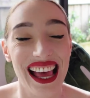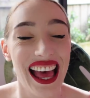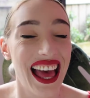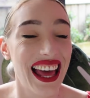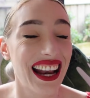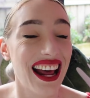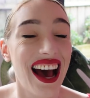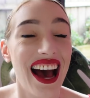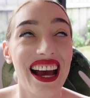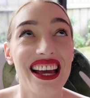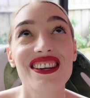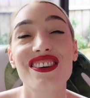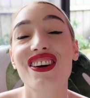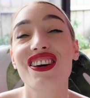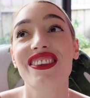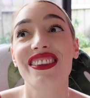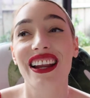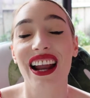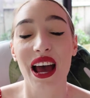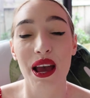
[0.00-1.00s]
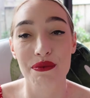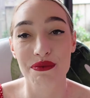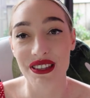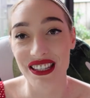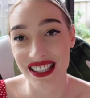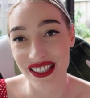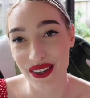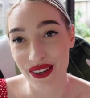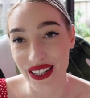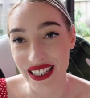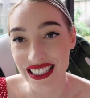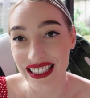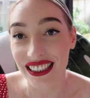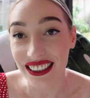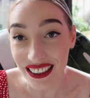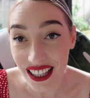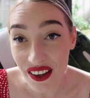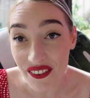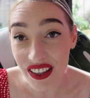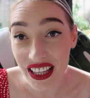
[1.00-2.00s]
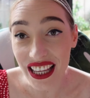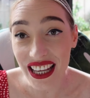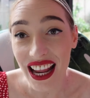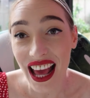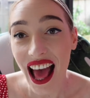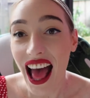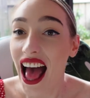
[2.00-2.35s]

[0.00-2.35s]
and I know that I'm just going to love it.